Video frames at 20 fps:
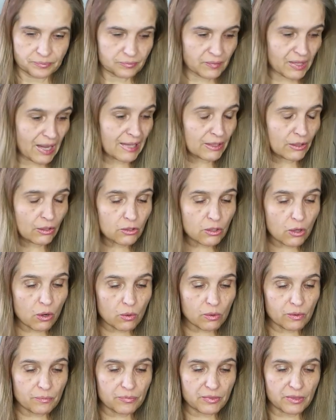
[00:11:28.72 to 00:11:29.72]
I don't
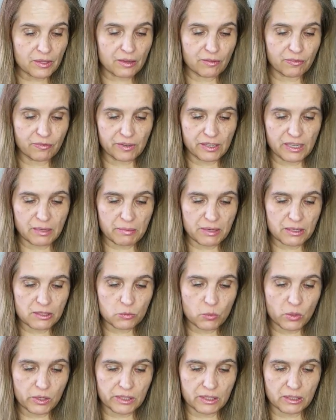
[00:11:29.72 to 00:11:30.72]
know if Filament
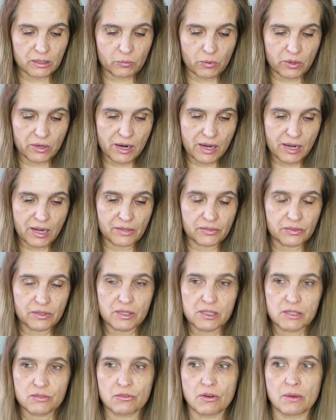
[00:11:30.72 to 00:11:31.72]
World, where I got
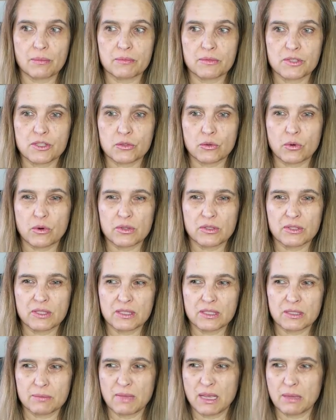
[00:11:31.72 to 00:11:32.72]
these from, stored
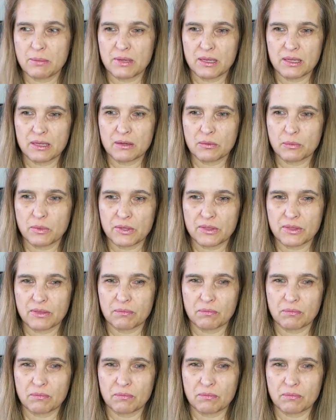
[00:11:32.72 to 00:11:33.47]
these maybe with